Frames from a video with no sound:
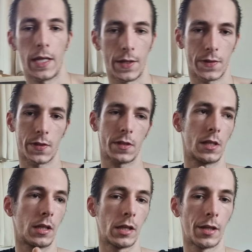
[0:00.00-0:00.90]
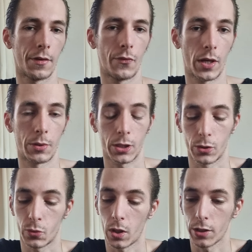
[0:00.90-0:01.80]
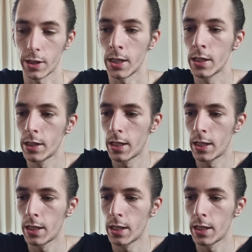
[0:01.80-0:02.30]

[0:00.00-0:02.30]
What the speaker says: it's very good quality,